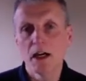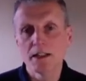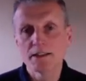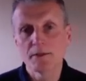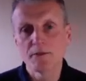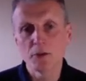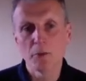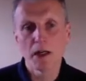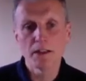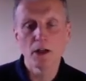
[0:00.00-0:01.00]
some of you
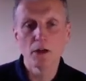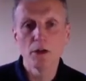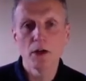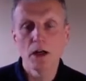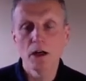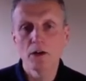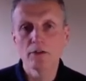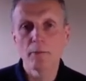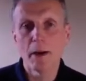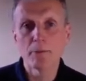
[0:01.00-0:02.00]
might know or
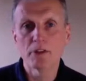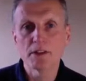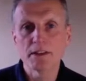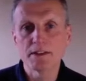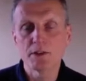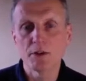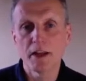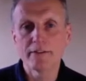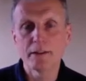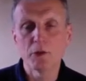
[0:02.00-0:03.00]
remember. It's not
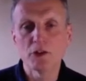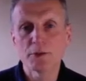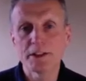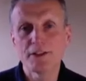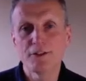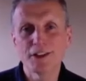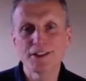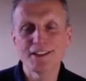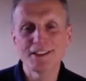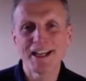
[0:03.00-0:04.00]
there anymore. It's been
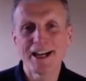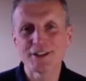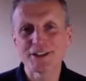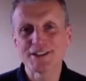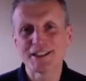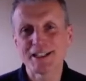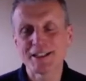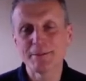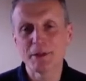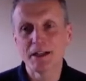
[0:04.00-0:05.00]
converted into houses,
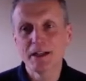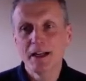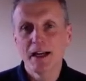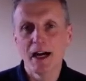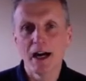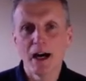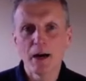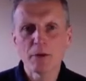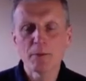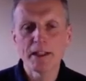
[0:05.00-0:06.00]
sadly. But
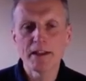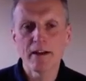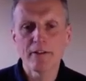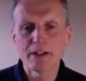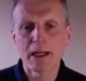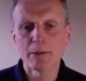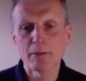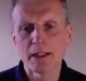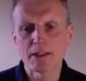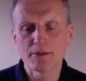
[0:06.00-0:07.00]
I would be there every couple
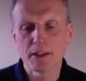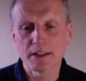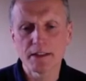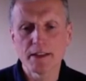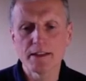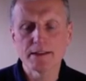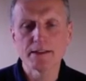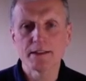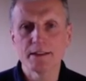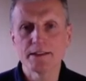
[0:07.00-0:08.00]
of months running
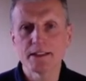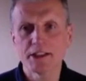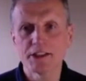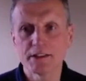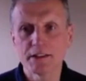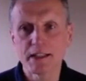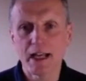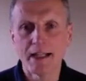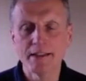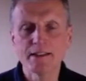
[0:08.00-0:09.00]
these sessions.
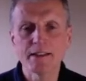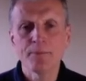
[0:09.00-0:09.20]
And